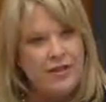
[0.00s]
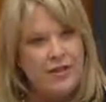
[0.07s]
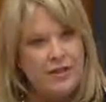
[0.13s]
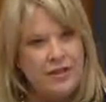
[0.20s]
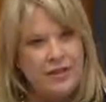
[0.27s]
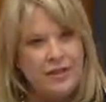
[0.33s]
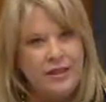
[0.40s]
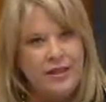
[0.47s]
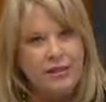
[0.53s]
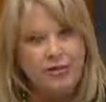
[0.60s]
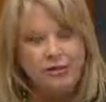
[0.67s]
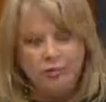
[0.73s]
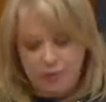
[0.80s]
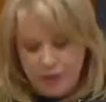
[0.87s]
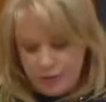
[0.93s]
This
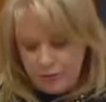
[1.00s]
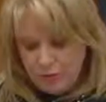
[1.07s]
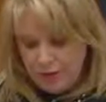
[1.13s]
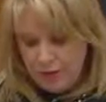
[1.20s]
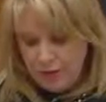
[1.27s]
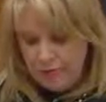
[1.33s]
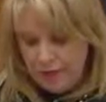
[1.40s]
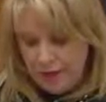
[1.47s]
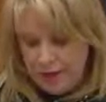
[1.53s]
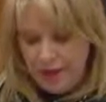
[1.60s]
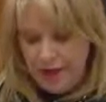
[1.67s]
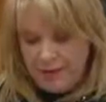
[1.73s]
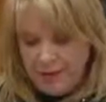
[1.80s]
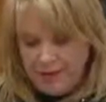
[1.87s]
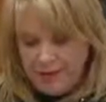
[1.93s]
incredible
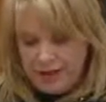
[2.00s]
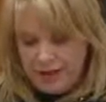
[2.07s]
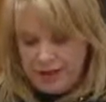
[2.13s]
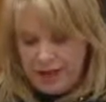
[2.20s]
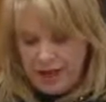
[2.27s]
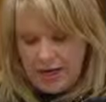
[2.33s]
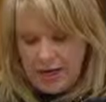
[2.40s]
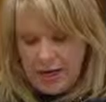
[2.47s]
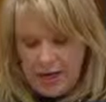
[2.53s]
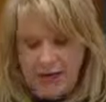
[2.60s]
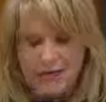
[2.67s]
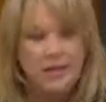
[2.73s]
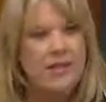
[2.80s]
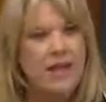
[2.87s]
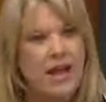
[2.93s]
capability
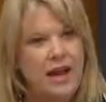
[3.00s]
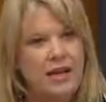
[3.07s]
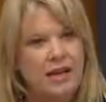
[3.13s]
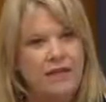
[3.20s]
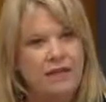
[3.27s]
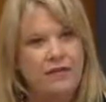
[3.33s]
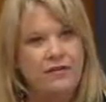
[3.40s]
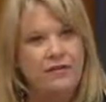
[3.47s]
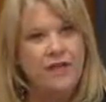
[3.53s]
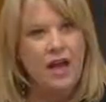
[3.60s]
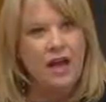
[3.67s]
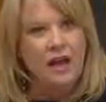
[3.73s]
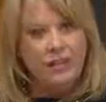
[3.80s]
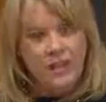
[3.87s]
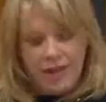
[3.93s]
allows the ADF's
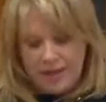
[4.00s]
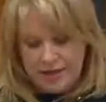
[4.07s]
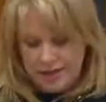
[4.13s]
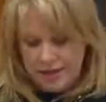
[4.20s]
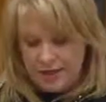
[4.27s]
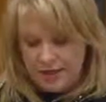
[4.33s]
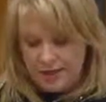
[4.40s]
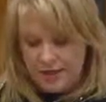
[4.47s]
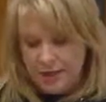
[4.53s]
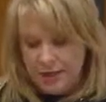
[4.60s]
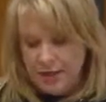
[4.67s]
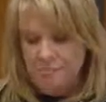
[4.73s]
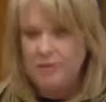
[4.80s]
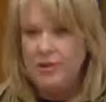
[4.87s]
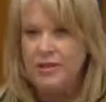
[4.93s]
other assets,
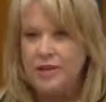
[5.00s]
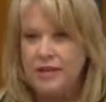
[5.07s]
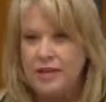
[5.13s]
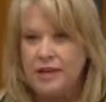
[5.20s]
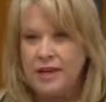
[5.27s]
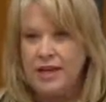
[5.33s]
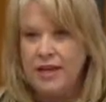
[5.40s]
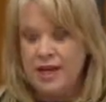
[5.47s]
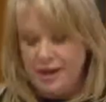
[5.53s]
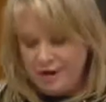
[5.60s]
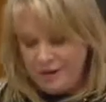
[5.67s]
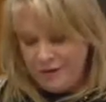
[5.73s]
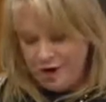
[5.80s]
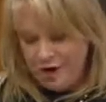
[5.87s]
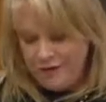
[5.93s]
particularly
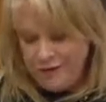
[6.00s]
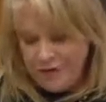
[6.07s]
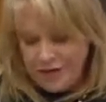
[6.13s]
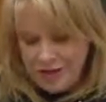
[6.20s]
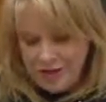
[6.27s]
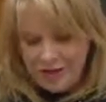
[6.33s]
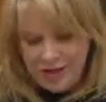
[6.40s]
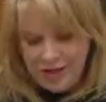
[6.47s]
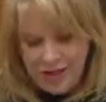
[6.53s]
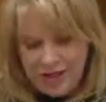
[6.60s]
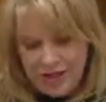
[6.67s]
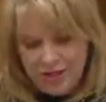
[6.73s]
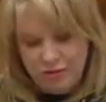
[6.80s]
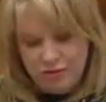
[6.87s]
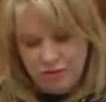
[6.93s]
aircraft, to get
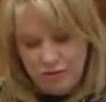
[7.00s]
into the